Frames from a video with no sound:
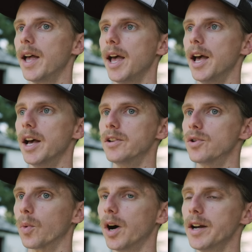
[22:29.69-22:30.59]
and
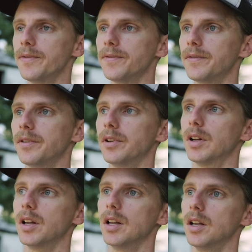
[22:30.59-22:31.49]
your
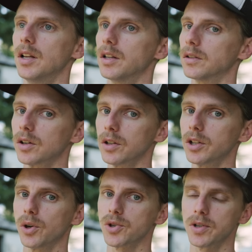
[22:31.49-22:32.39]
wife. It literally
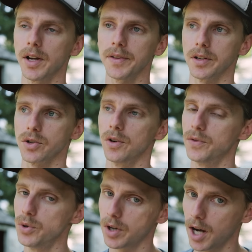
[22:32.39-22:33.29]
costs you nothing. So if
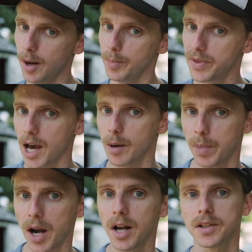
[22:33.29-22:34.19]
you comp that
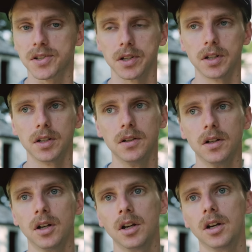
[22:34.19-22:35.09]
policy,
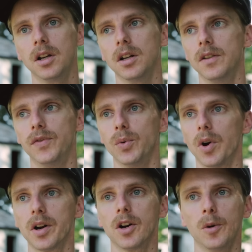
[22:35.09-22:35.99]
if you
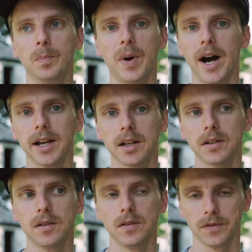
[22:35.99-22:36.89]
want to go buy it
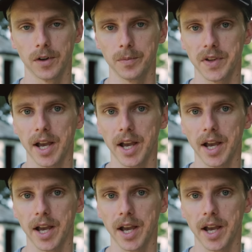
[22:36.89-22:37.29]
from the